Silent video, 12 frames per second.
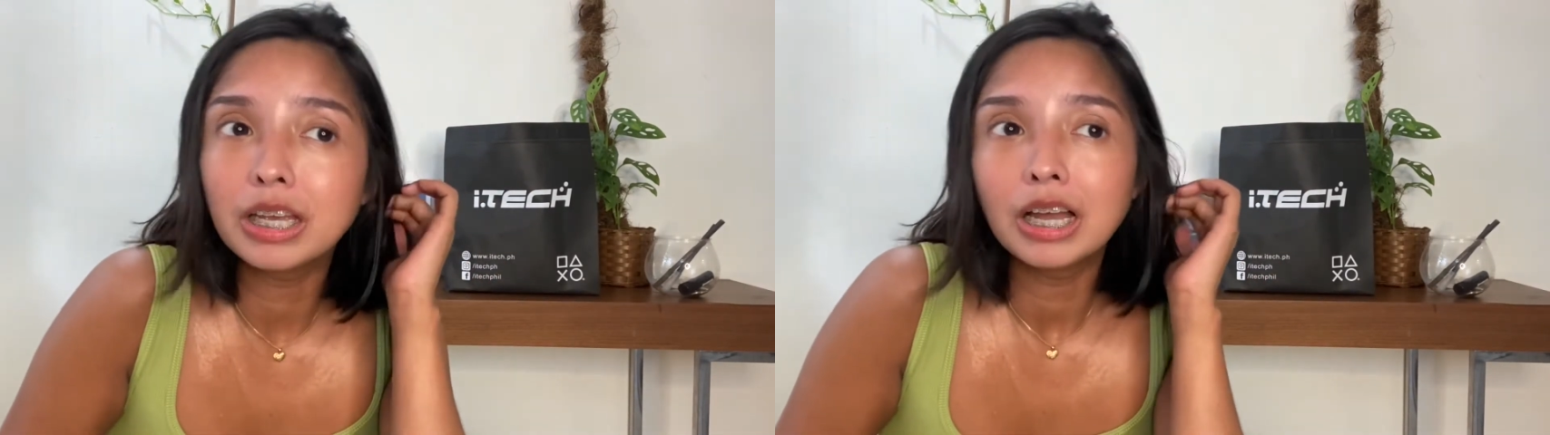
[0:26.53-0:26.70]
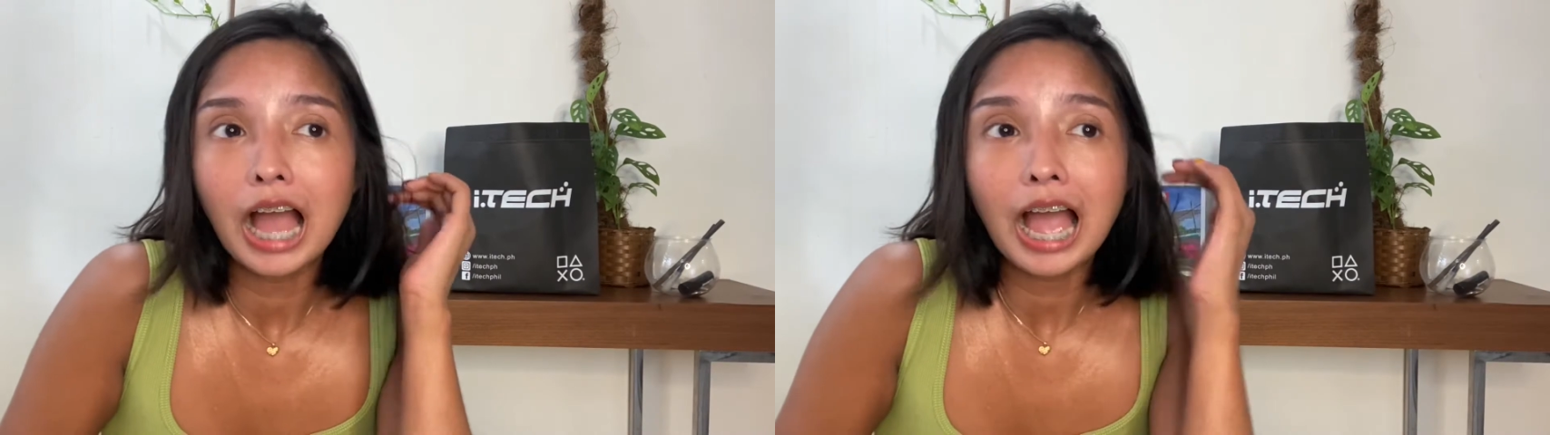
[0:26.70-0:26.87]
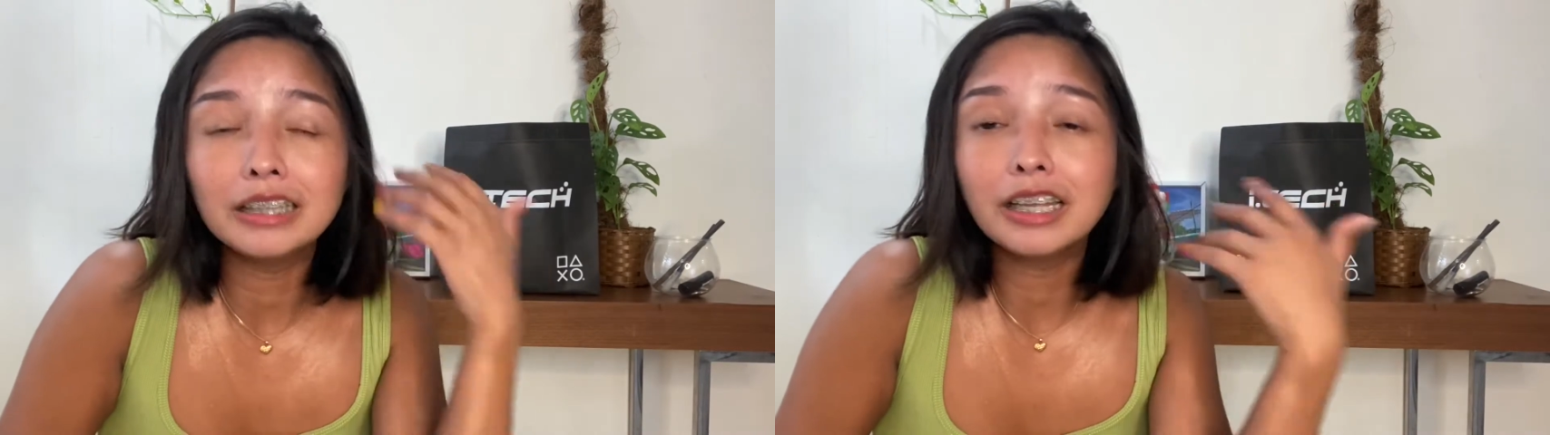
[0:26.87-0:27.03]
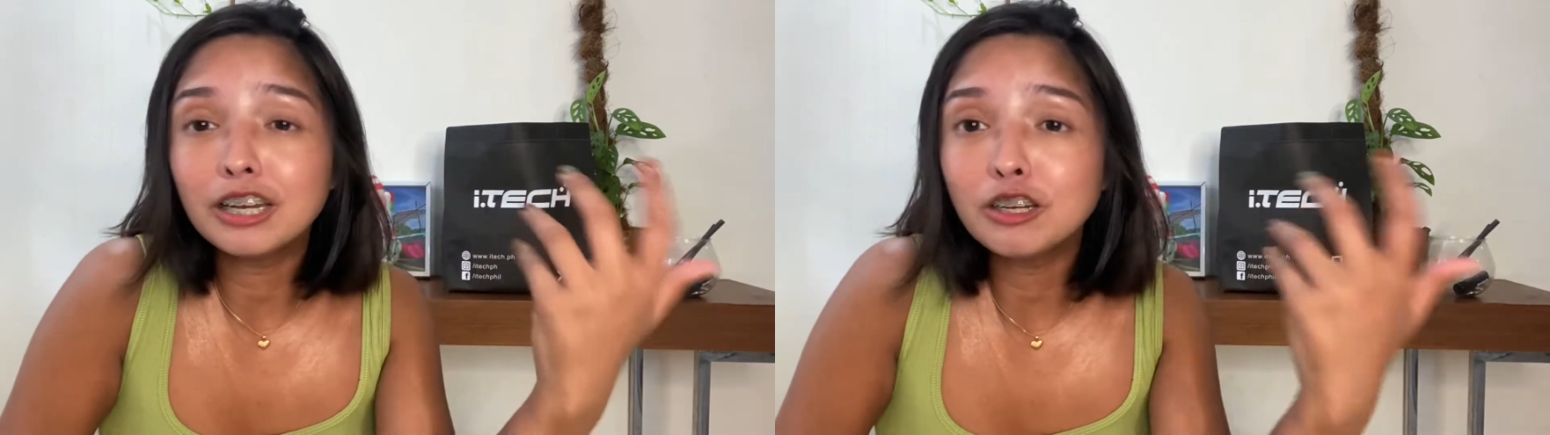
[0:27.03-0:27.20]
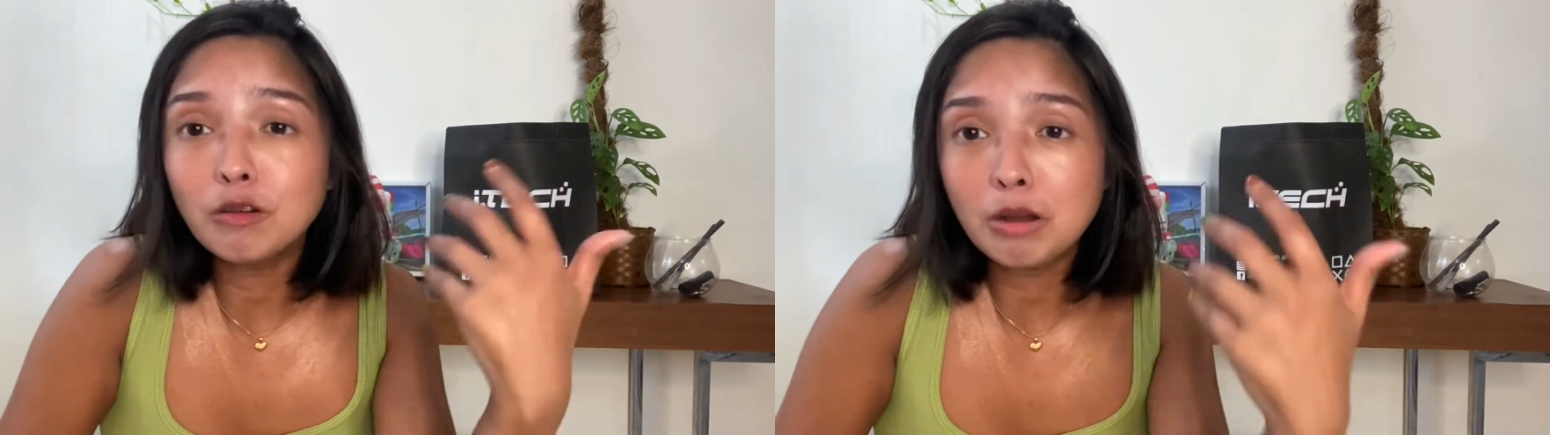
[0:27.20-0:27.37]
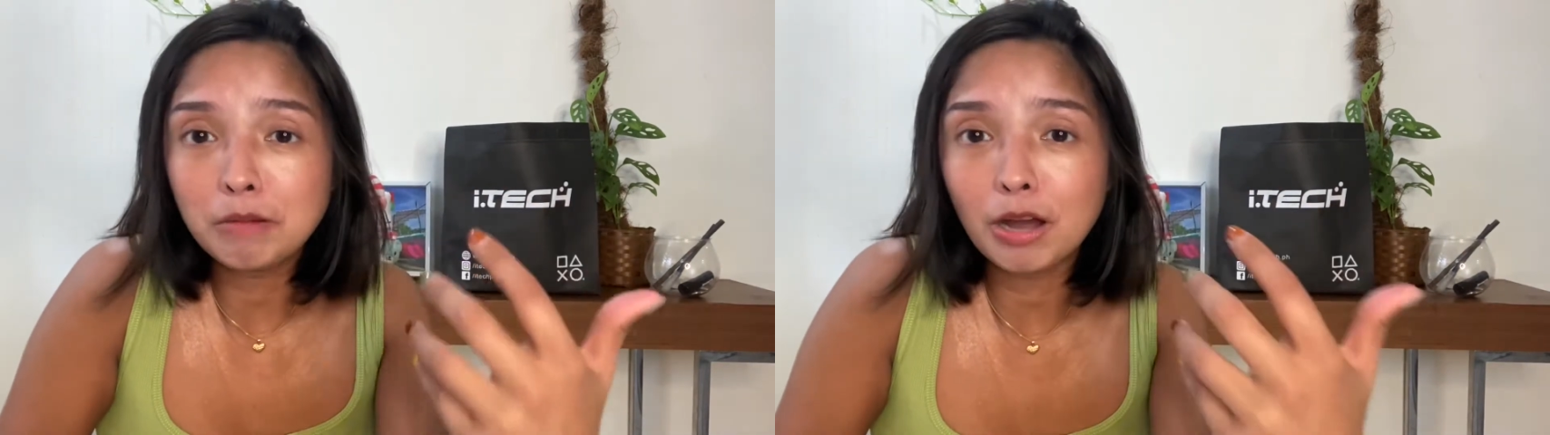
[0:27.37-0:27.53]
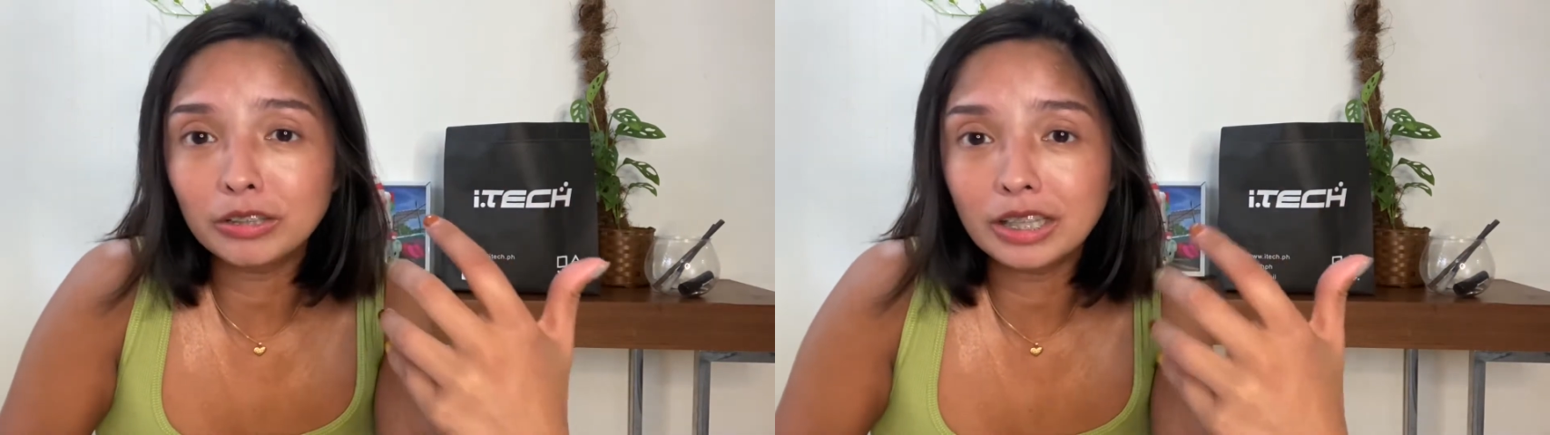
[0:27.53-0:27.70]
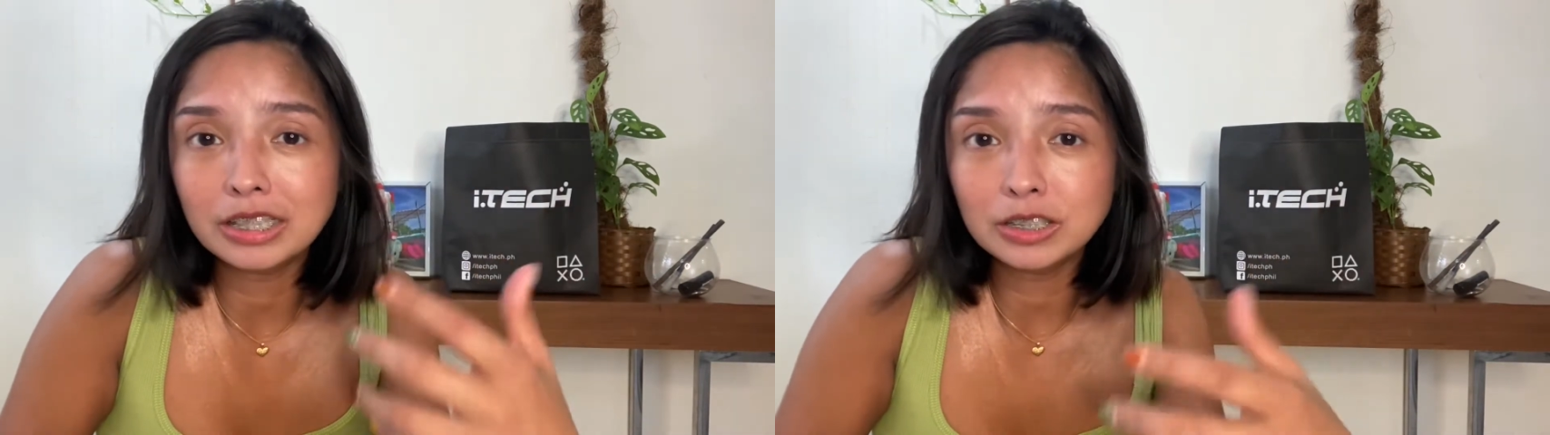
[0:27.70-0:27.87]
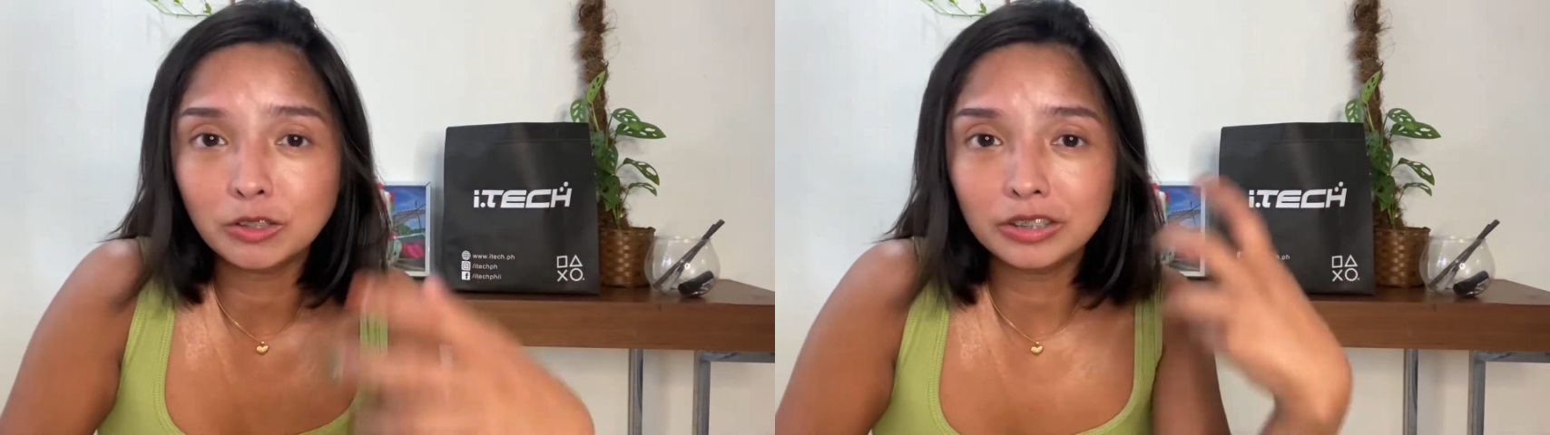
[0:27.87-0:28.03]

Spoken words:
I didn't know about this, so